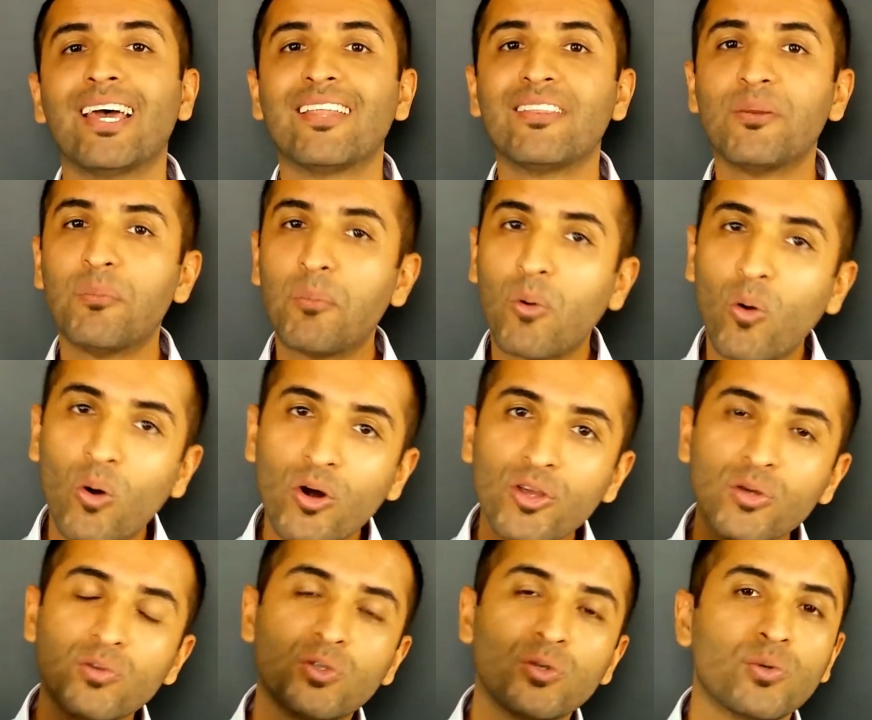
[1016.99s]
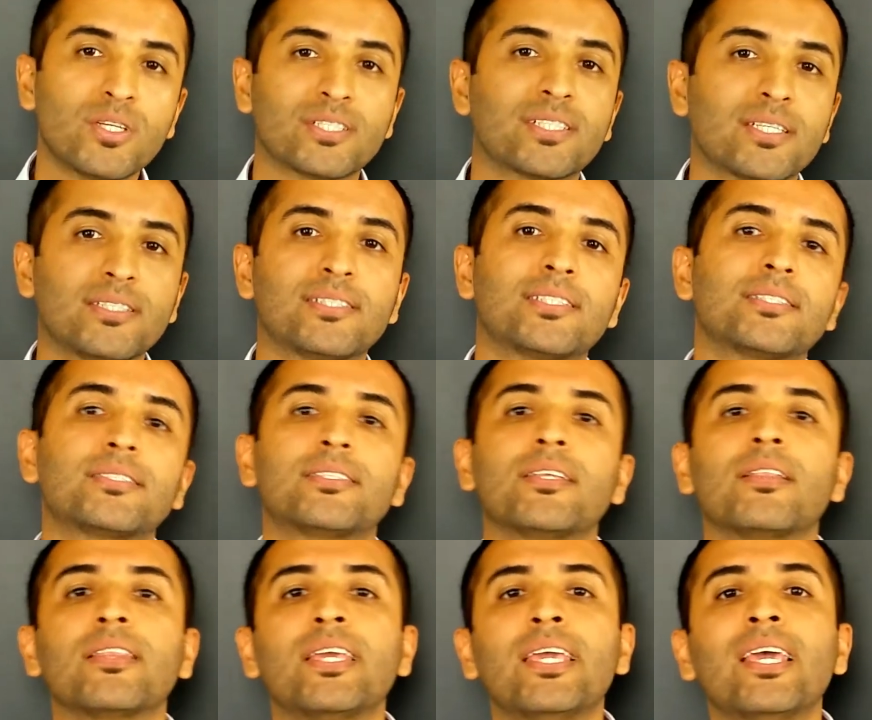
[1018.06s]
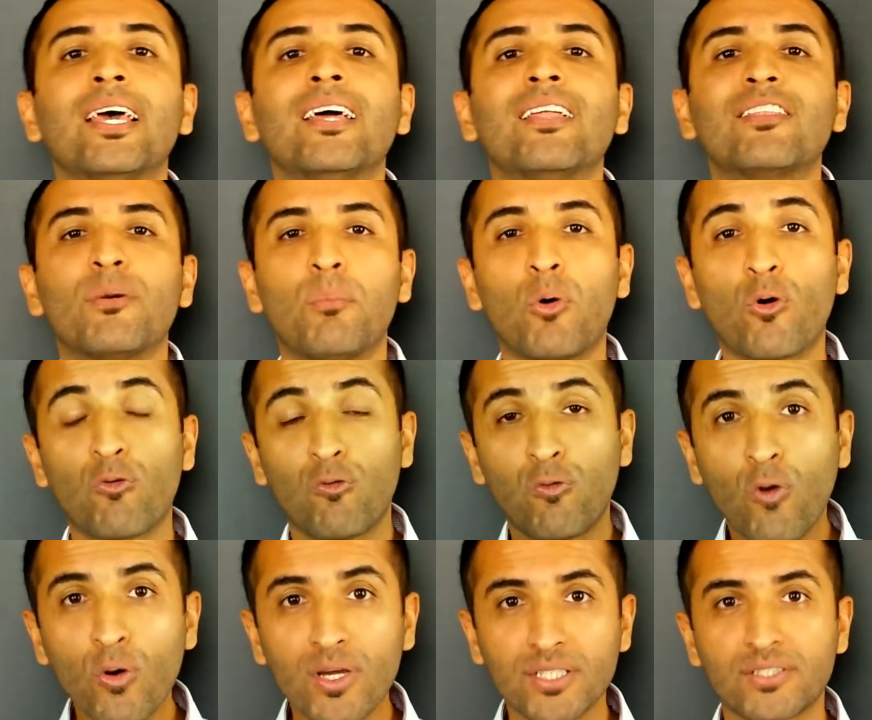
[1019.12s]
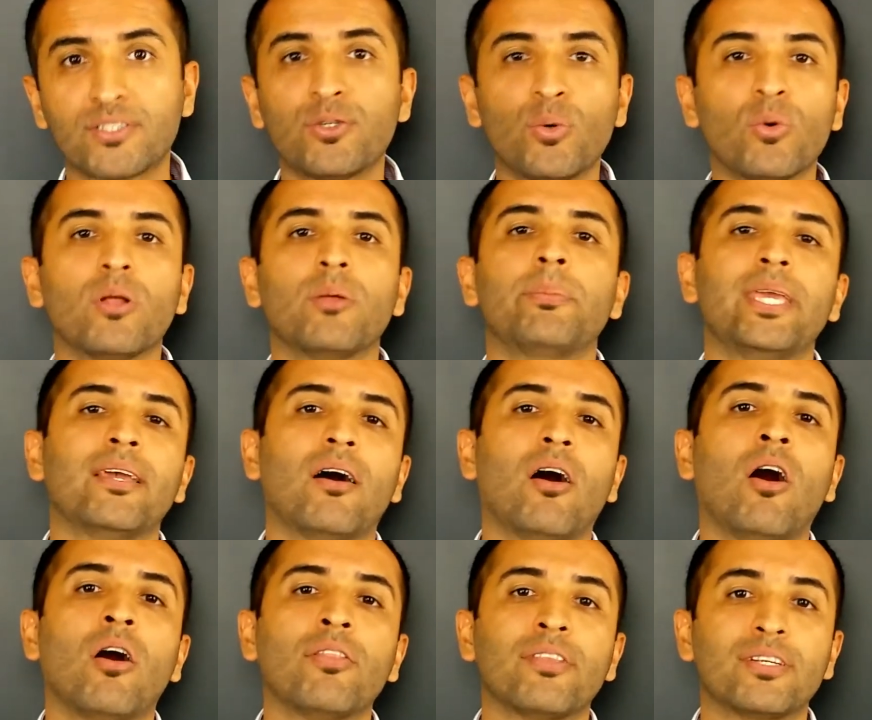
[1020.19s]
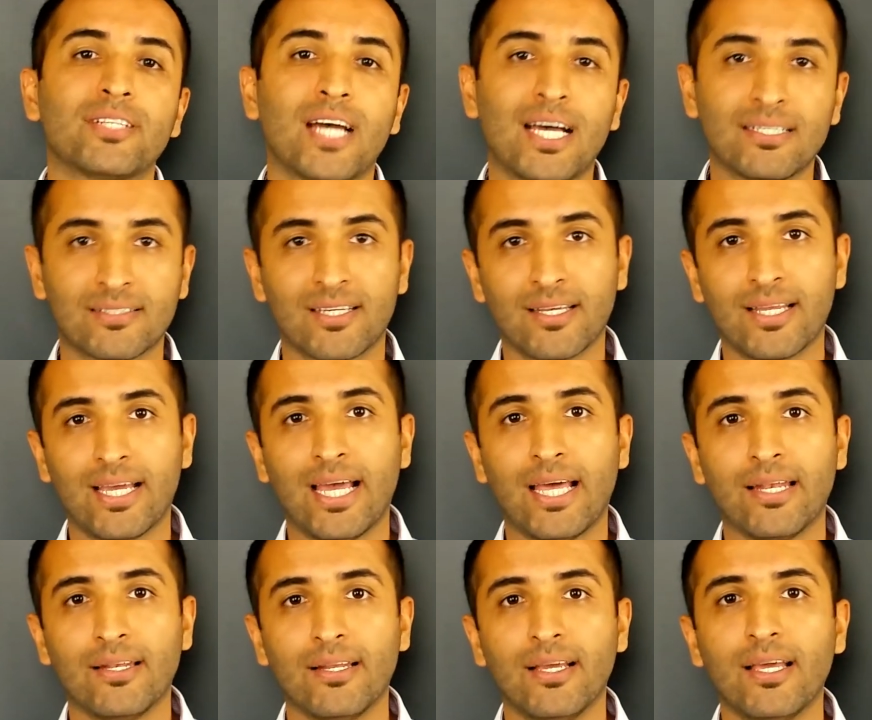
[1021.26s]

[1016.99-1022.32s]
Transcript: And the more you do this consistently, the more focused you will be on the task at hand.